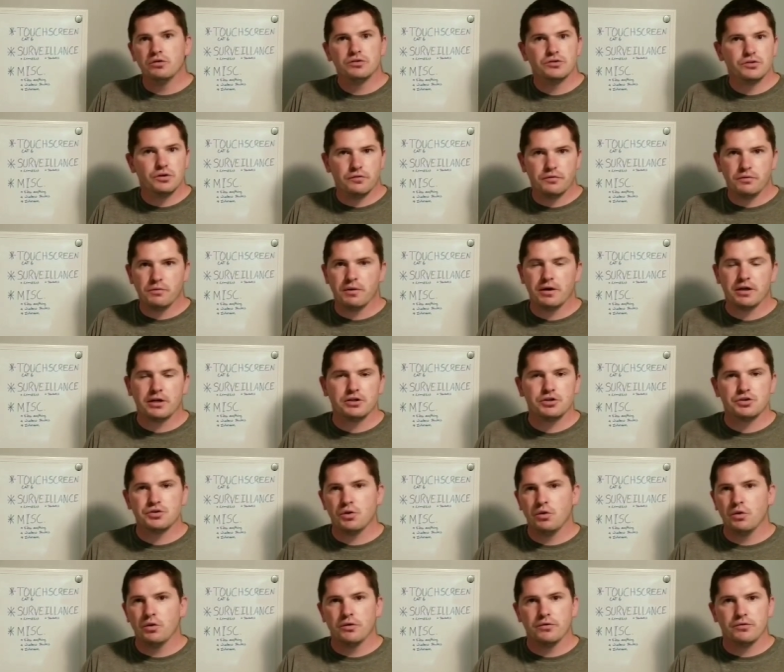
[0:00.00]
So if you want to
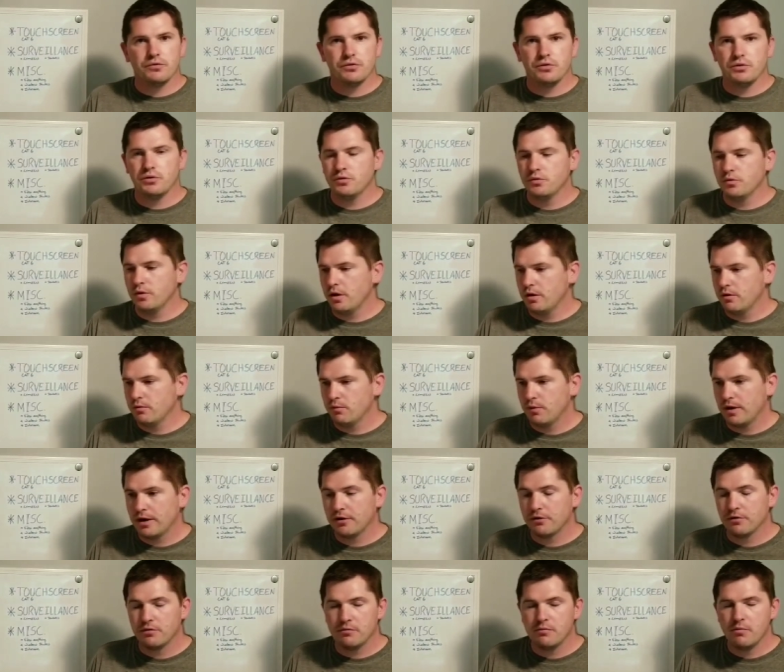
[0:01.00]
control it through a
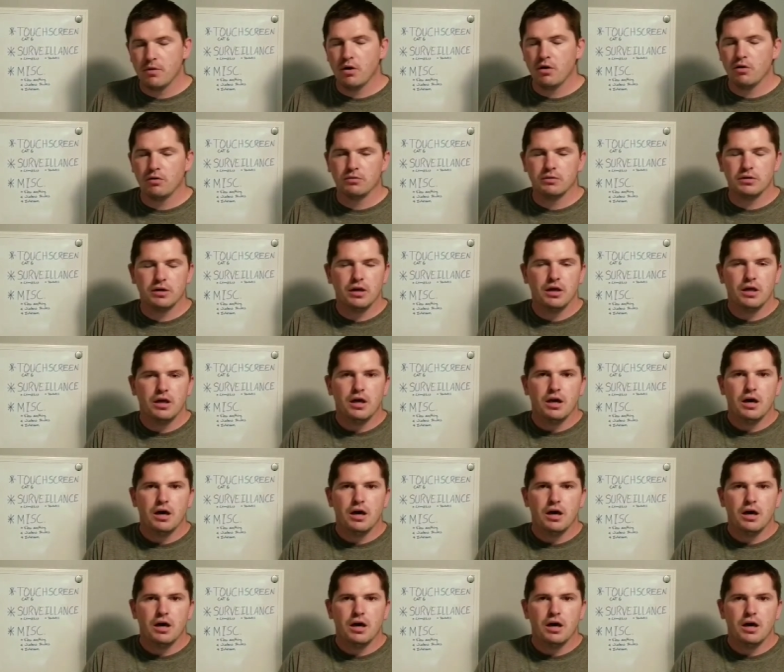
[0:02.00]
regular remote,